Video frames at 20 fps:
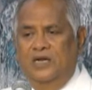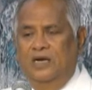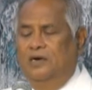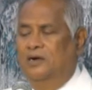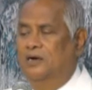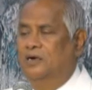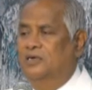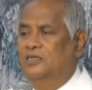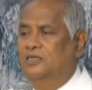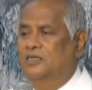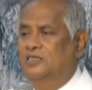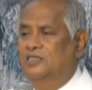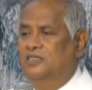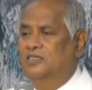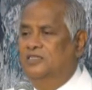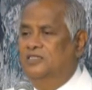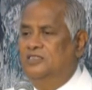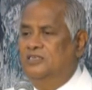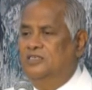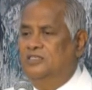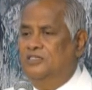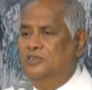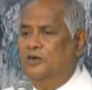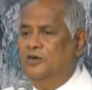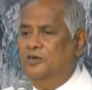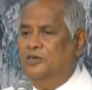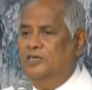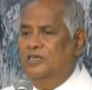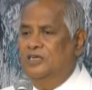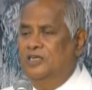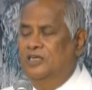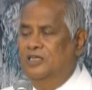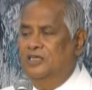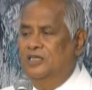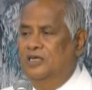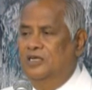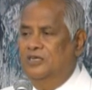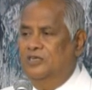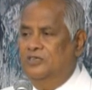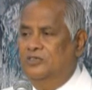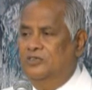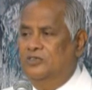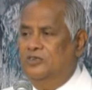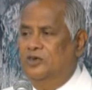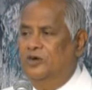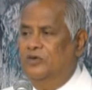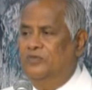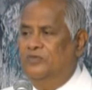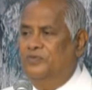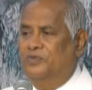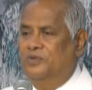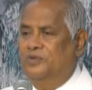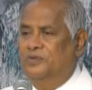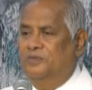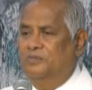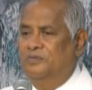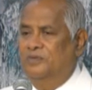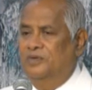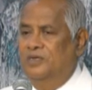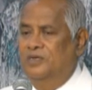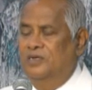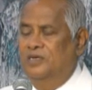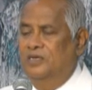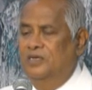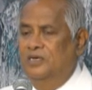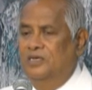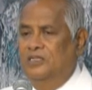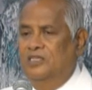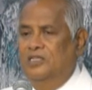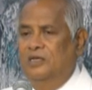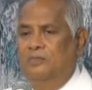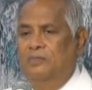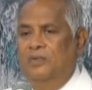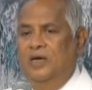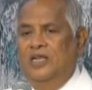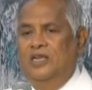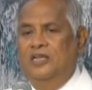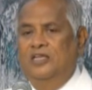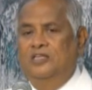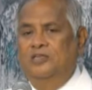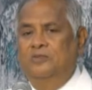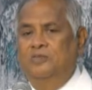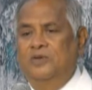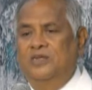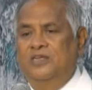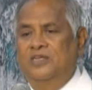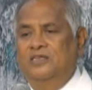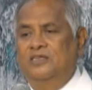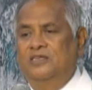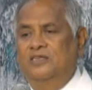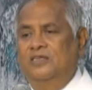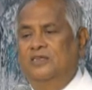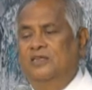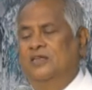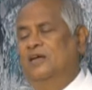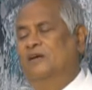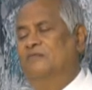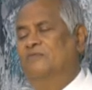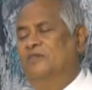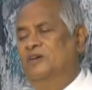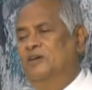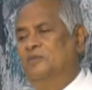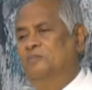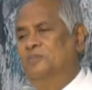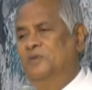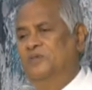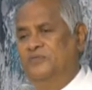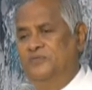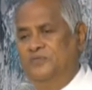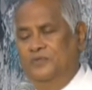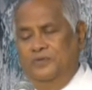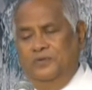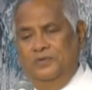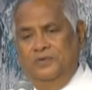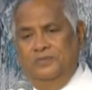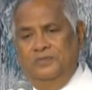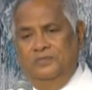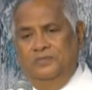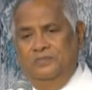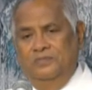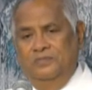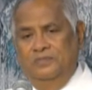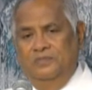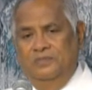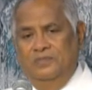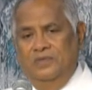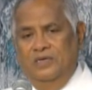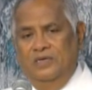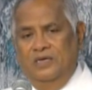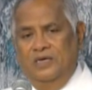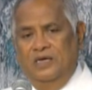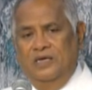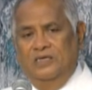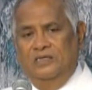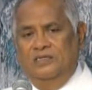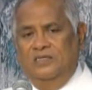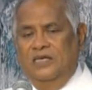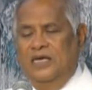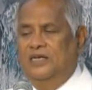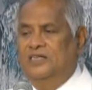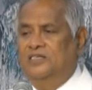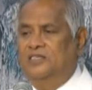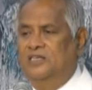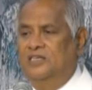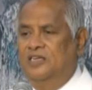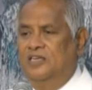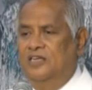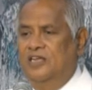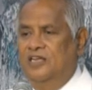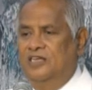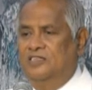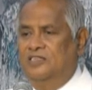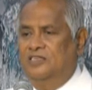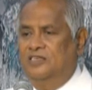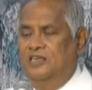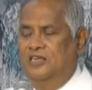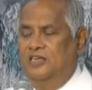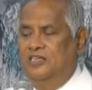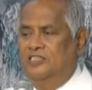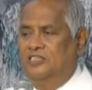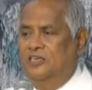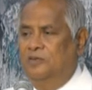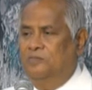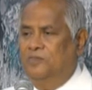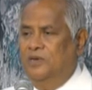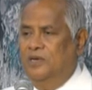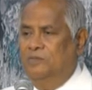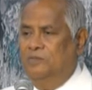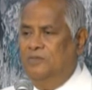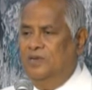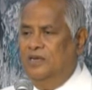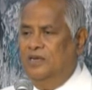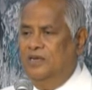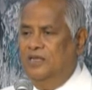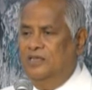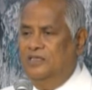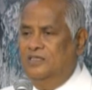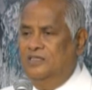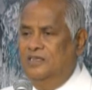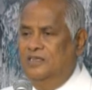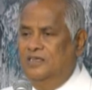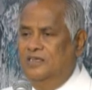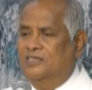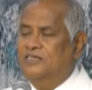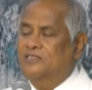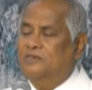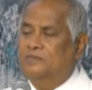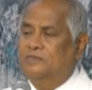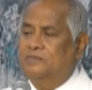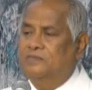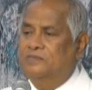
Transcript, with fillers: I heard the teachers talking in the staff room. The management has never before has sanctioned an ex gratia payment like that.